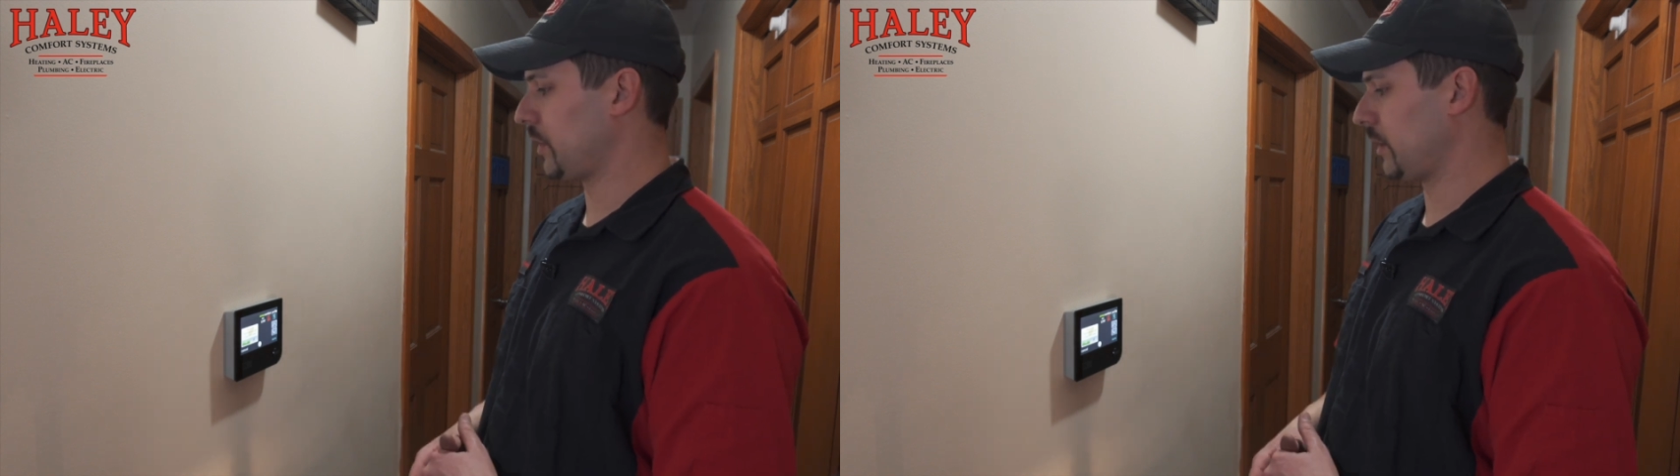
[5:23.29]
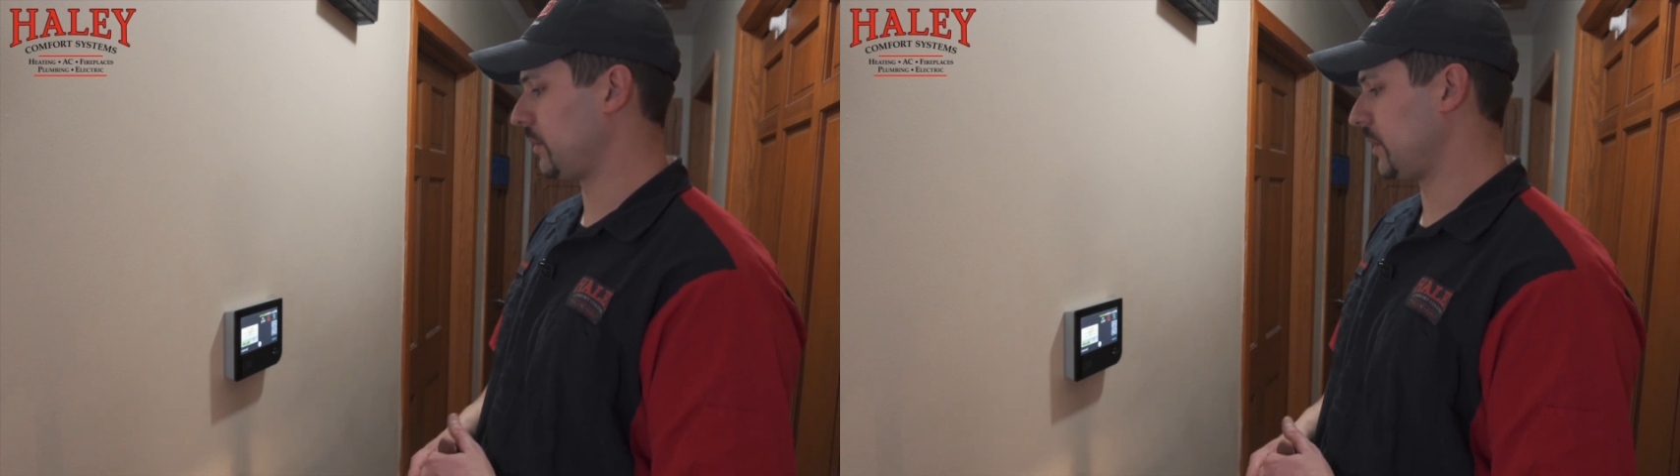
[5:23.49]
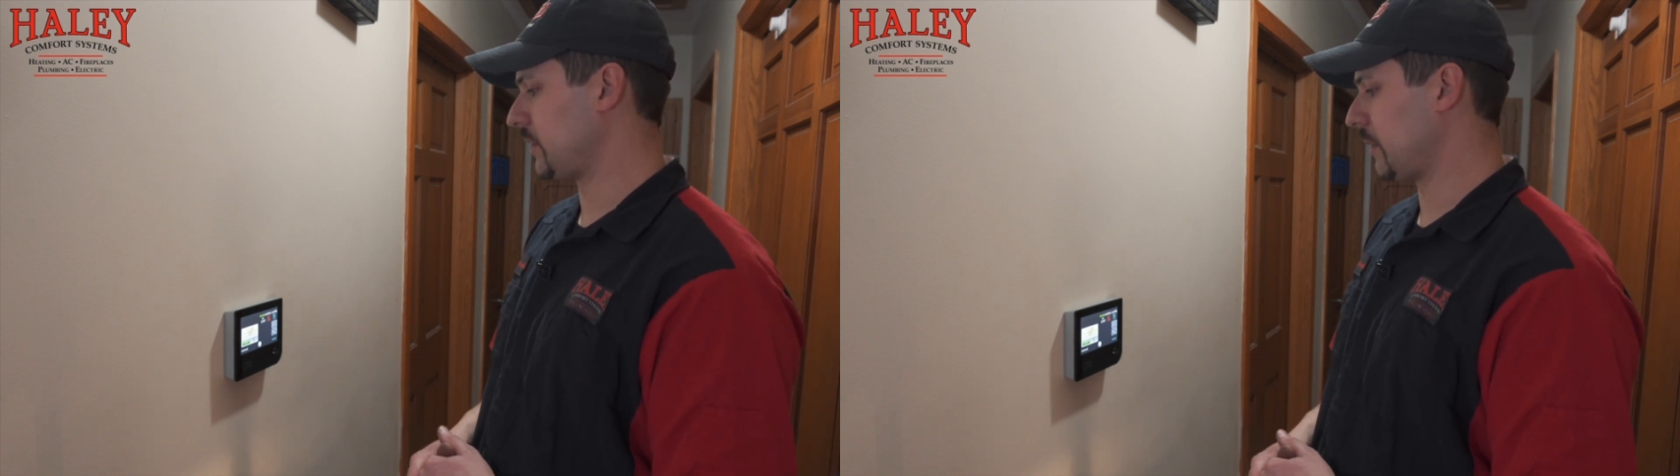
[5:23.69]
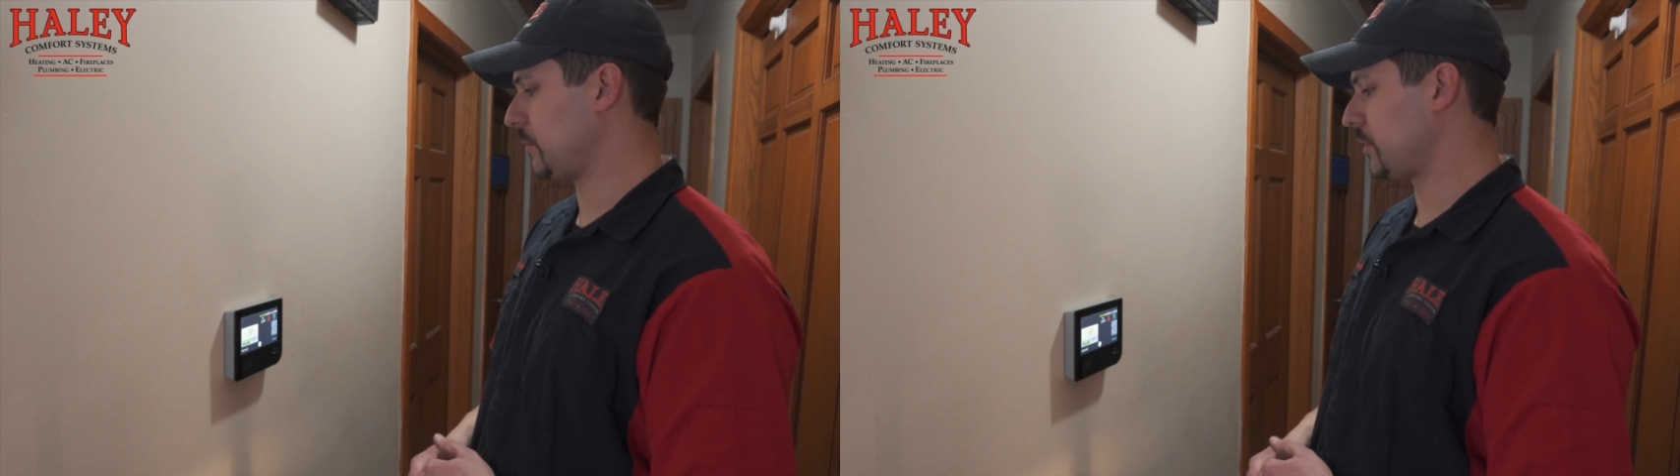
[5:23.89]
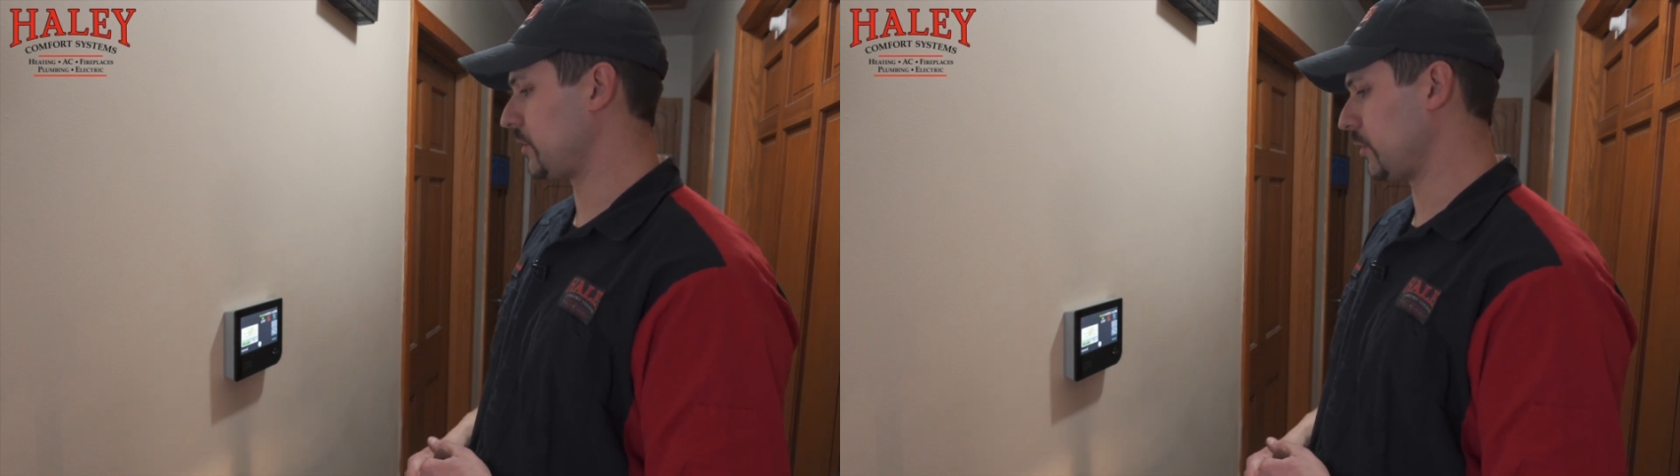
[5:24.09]
play with these
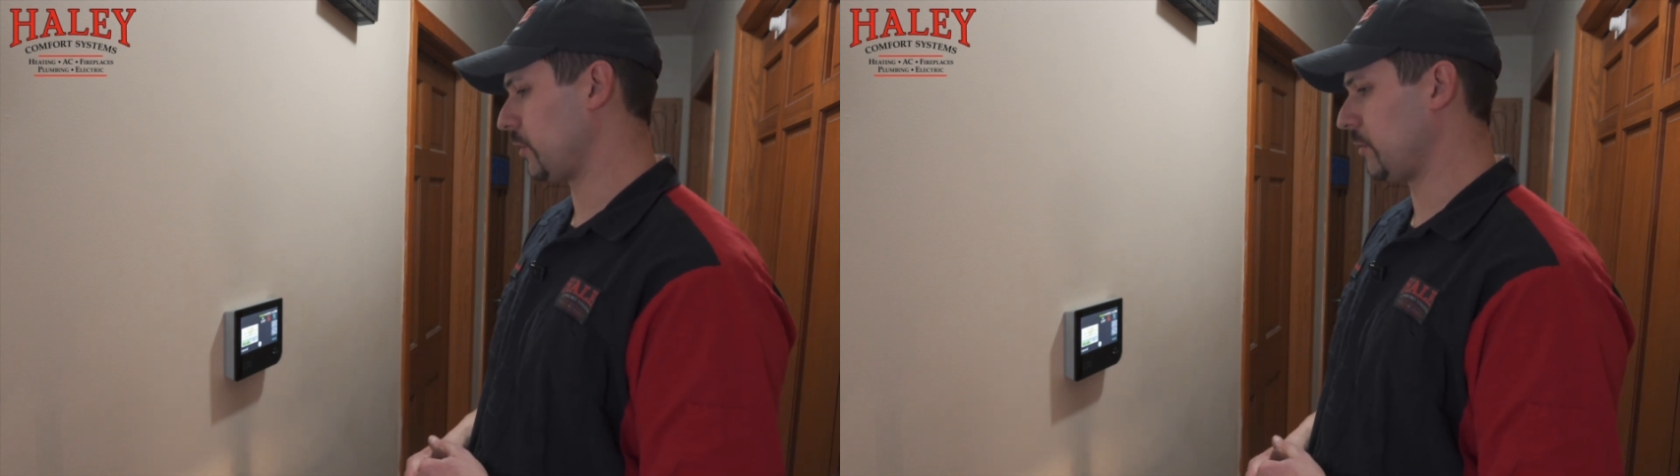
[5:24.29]
temperatures a little